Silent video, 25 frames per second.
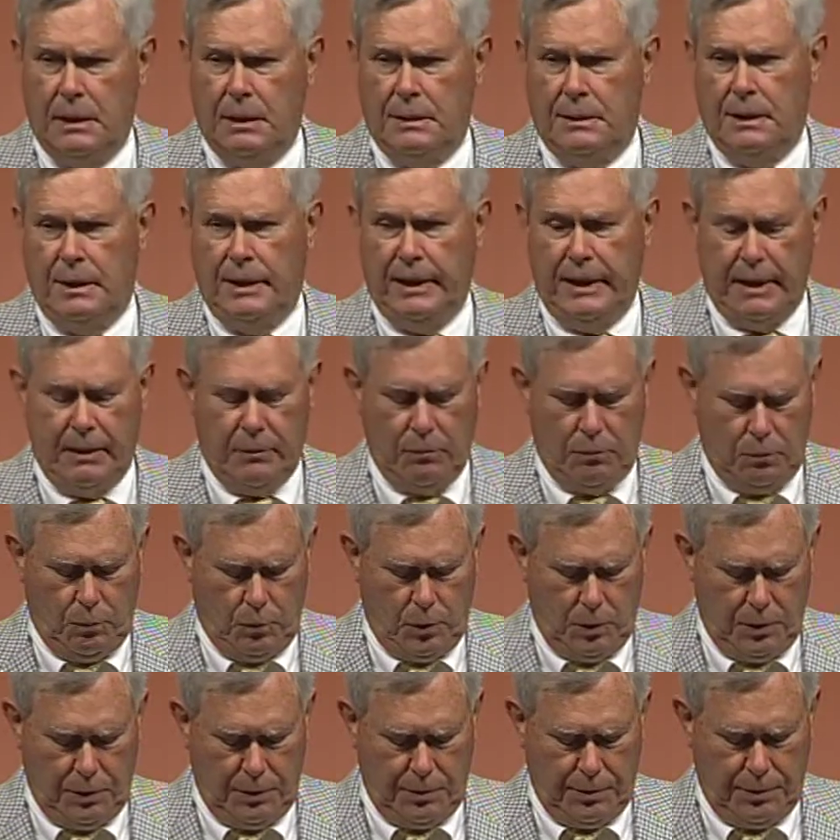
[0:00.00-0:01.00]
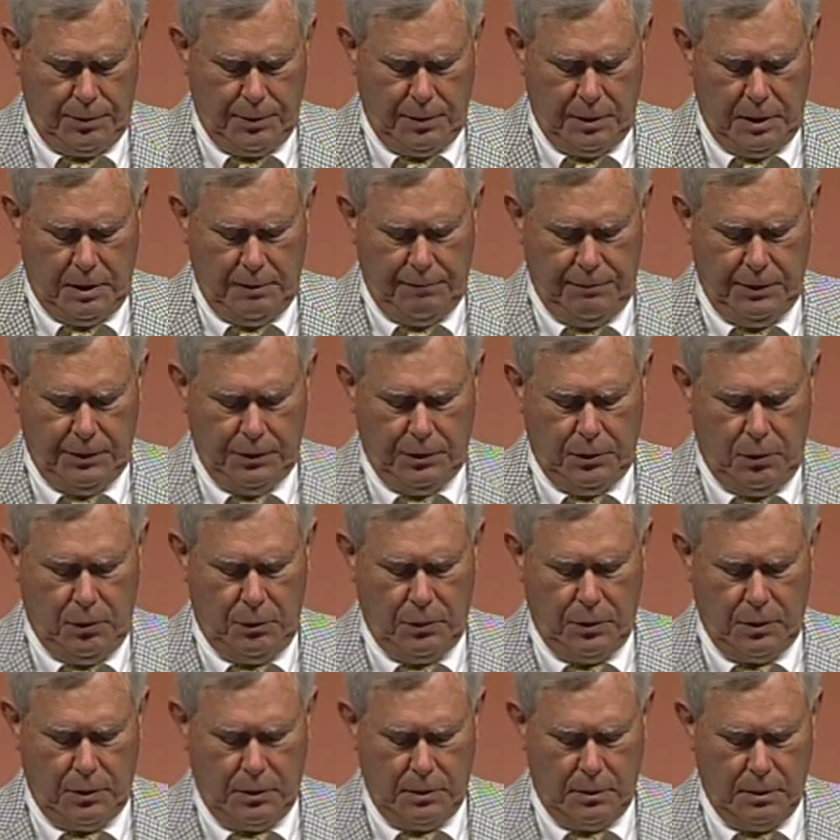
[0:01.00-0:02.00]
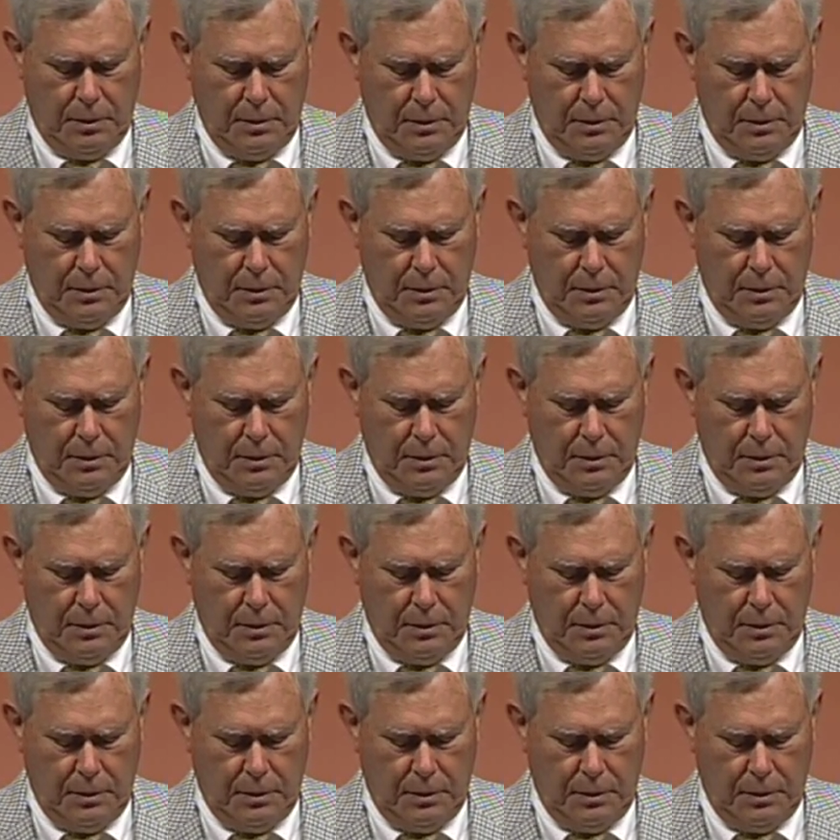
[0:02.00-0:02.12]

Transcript: the net worth of the donor.